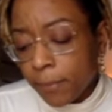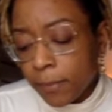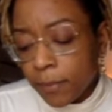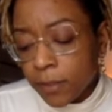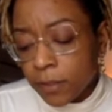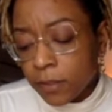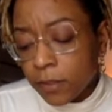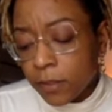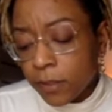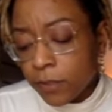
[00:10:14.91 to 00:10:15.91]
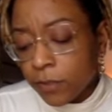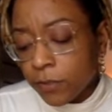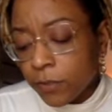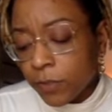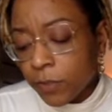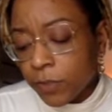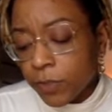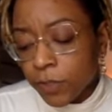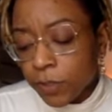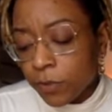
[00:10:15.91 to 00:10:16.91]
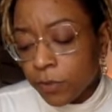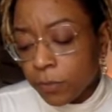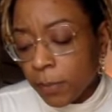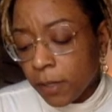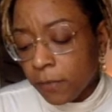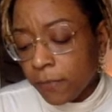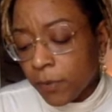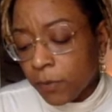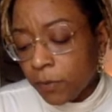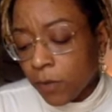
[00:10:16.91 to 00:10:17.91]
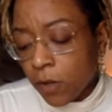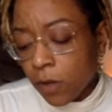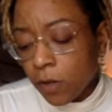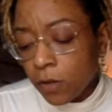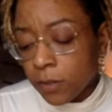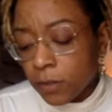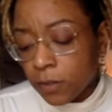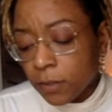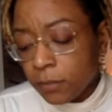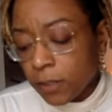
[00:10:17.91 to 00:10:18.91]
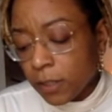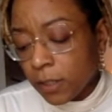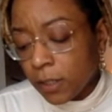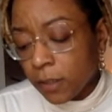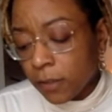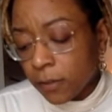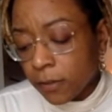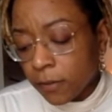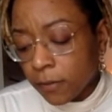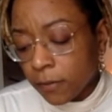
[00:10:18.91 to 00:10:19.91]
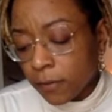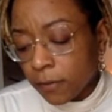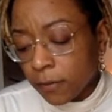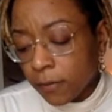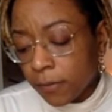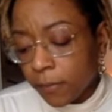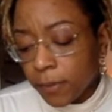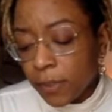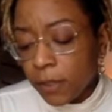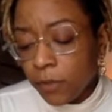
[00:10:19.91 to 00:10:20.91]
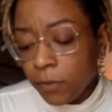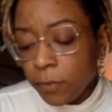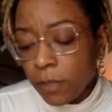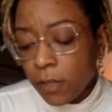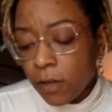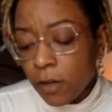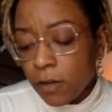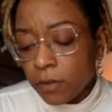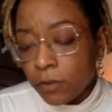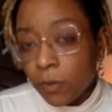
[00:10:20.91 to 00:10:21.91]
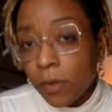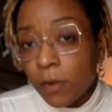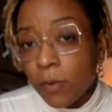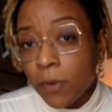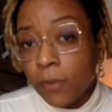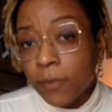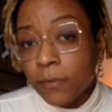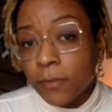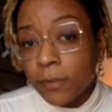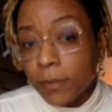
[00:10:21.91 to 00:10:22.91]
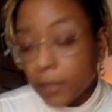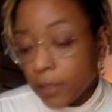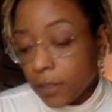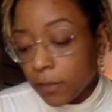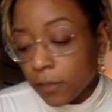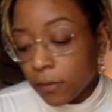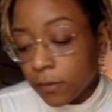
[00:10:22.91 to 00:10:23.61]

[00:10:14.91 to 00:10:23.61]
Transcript: There's an urge for a return, or to make a phone call, or there's something here. But that you're being called to walk away from something, Leo.